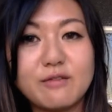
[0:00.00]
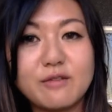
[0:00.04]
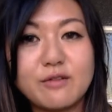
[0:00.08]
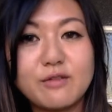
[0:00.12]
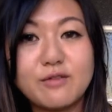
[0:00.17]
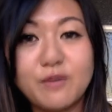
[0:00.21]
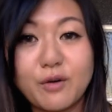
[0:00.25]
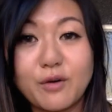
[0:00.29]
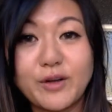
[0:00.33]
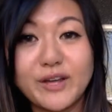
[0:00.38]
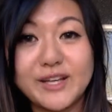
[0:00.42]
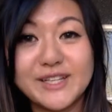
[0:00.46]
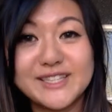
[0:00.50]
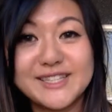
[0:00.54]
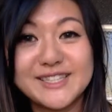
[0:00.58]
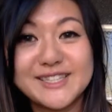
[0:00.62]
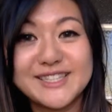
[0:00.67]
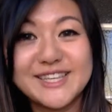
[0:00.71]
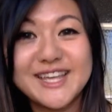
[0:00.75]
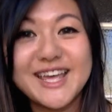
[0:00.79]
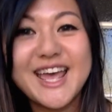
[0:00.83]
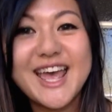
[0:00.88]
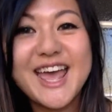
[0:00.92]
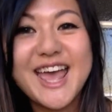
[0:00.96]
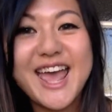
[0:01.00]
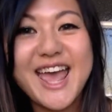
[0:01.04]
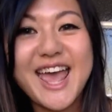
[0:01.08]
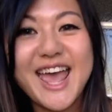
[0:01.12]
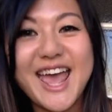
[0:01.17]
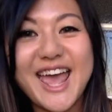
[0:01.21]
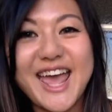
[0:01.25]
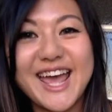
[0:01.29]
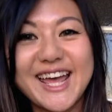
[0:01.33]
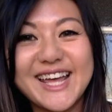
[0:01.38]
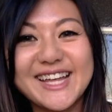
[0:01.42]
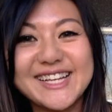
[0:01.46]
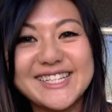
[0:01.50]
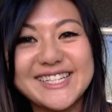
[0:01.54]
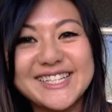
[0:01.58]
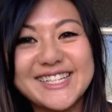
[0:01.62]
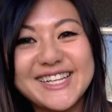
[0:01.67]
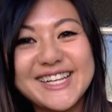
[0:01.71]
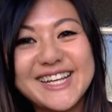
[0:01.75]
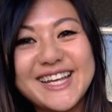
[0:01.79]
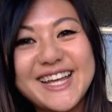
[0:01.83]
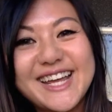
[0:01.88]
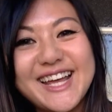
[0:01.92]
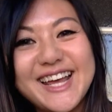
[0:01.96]
Focus. And
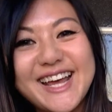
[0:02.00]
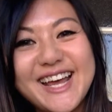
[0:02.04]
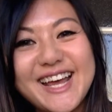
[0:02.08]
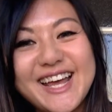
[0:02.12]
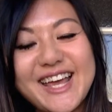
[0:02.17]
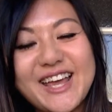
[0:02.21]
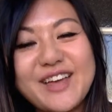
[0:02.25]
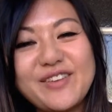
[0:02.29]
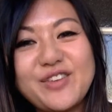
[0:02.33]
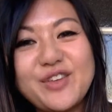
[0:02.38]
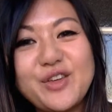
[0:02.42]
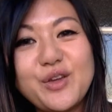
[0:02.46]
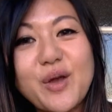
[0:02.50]
if